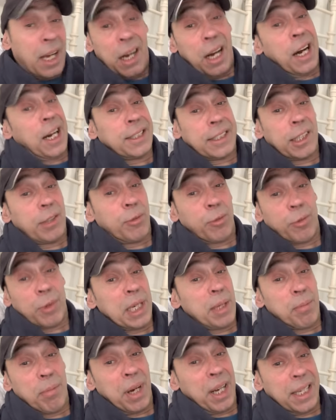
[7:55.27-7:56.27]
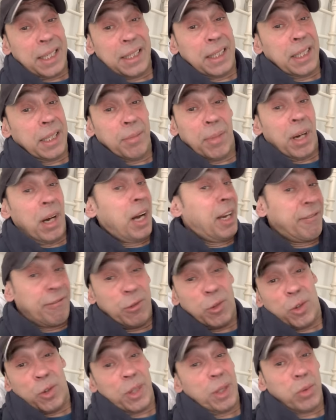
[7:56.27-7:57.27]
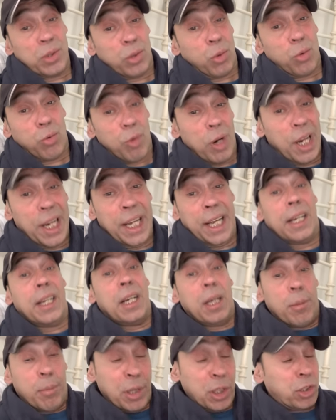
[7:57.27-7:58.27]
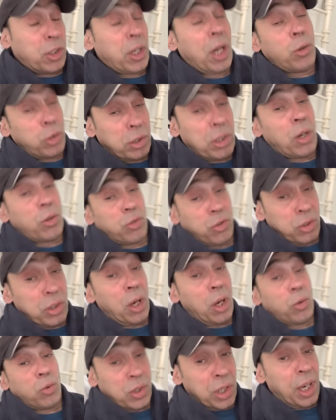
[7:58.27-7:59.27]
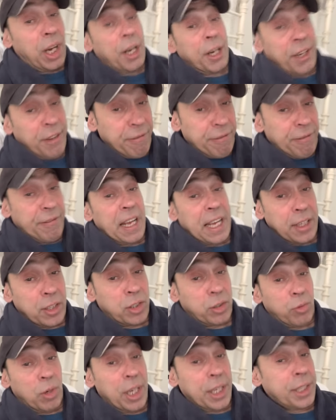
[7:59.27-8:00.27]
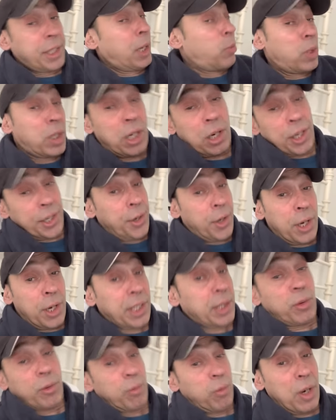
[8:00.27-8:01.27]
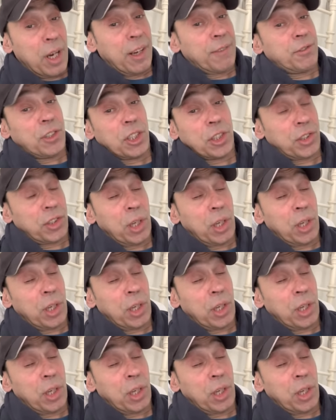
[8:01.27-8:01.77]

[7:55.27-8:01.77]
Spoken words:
I didn't really mind him. I thought he was all right. But those are the facts, right? No one can't argue with what I've just